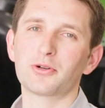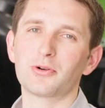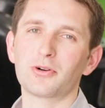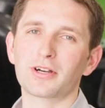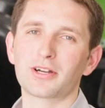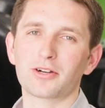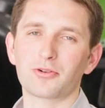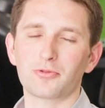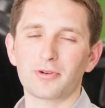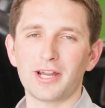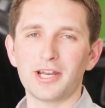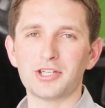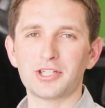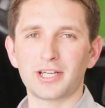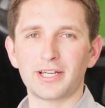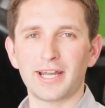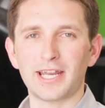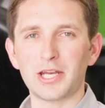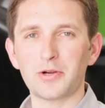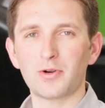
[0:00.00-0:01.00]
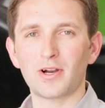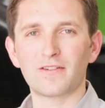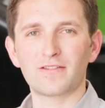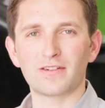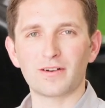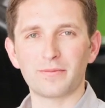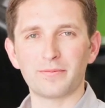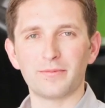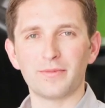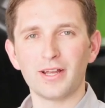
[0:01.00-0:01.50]
torque ranging anywhere
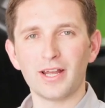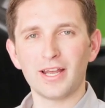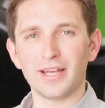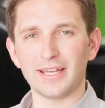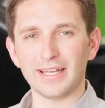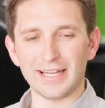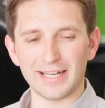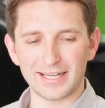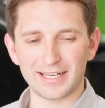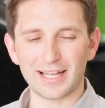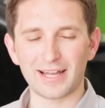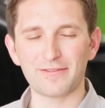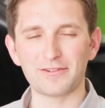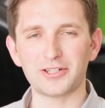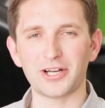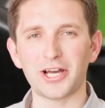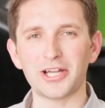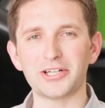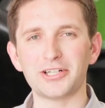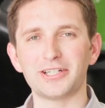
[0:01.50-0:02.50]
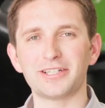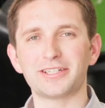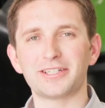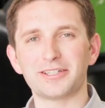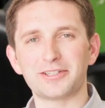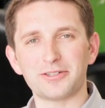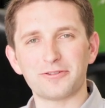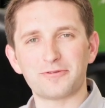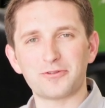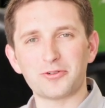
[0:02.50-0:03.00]
from
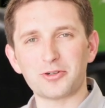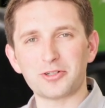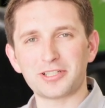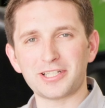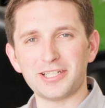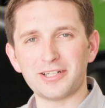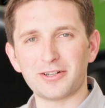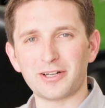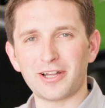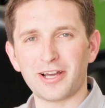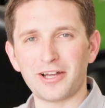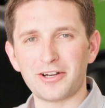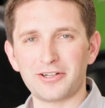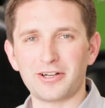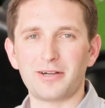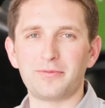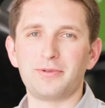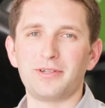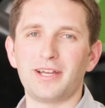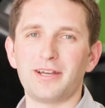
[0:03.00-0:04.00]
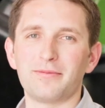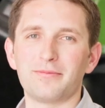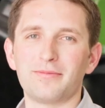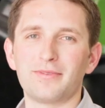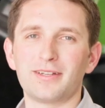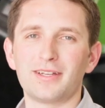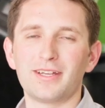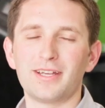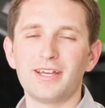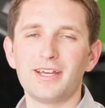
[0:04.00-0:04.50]
1,100 to 1,400 RPM.
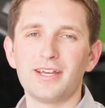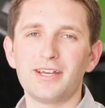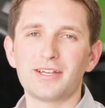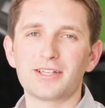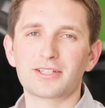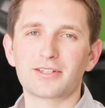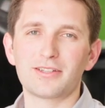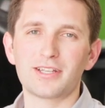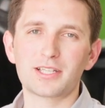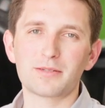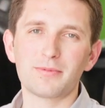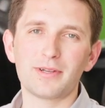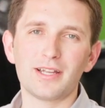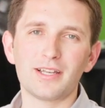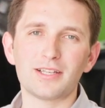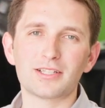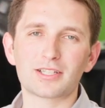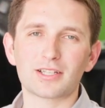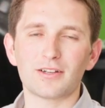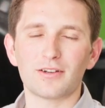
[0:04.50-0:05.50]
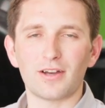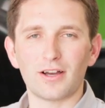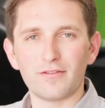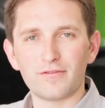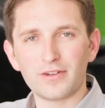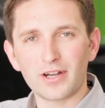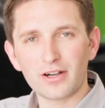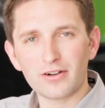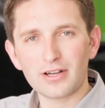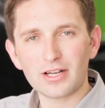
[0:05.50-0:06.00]
So this means a
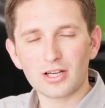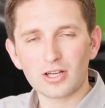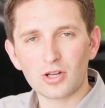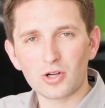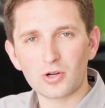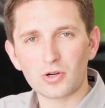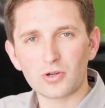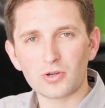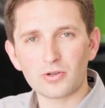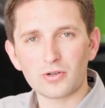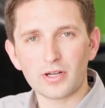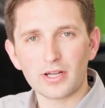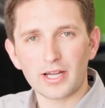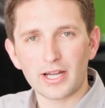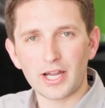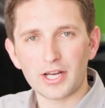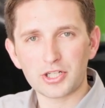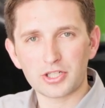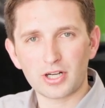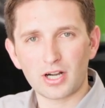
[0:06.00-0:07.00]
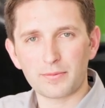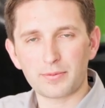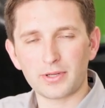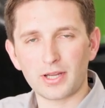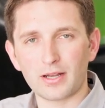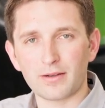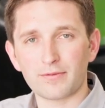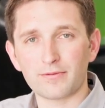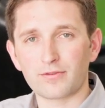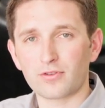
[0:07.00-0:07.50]
very low engine
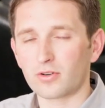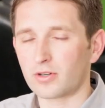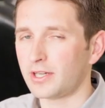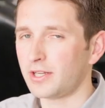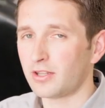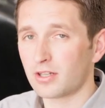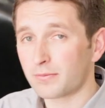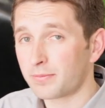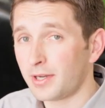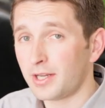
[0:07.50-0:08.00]
RPM for either